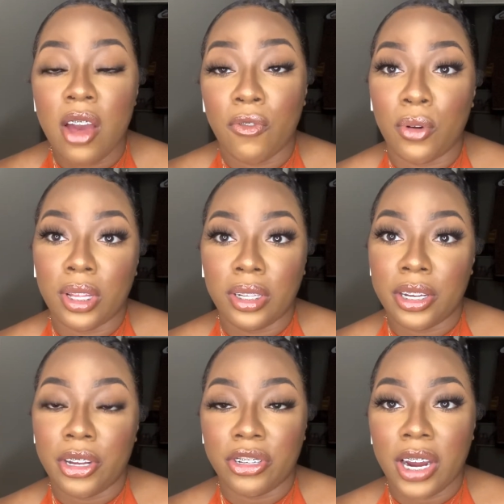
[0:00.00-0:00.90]
for the
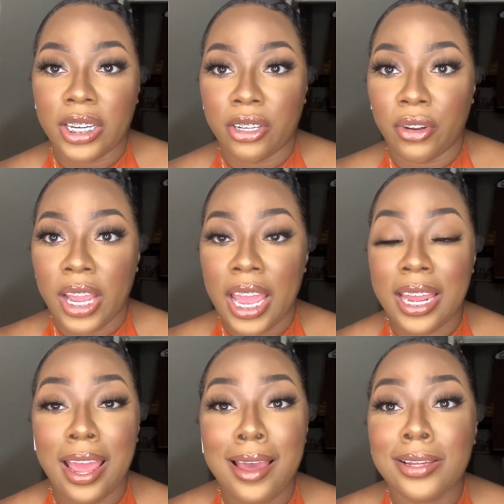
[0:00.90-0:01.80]
look you're trying to
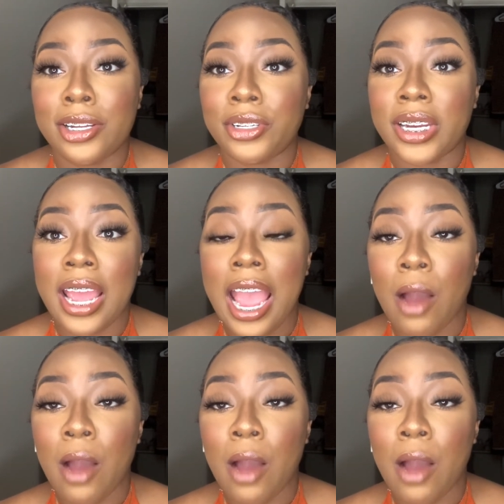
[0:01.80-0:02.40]
create. So today I